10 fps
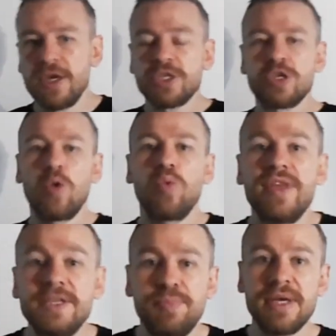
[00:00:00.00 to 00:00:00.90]
So
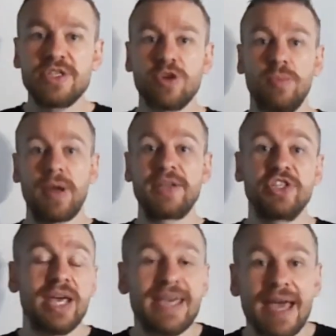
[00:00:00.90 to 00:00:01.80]
this brings up, and
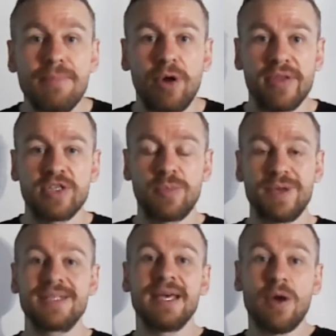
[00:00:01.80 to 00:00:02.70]
Jay Kane brought this up,
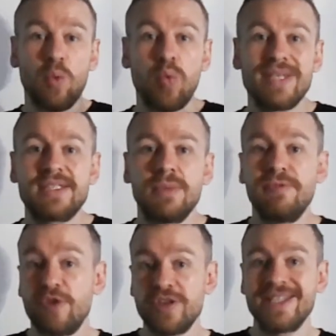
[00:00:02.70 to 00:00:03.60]
is wisdom
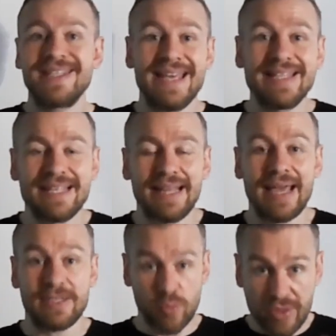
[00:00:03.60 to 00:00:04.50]
versus
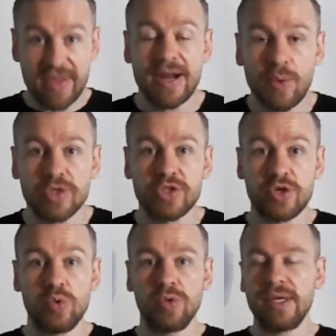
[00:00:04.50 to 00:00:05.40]
intellect within our
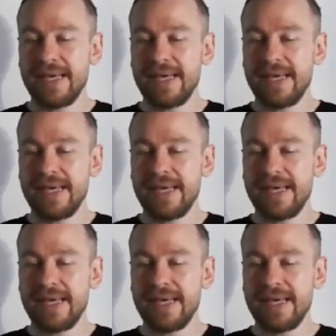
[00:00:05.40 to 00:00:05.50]
school.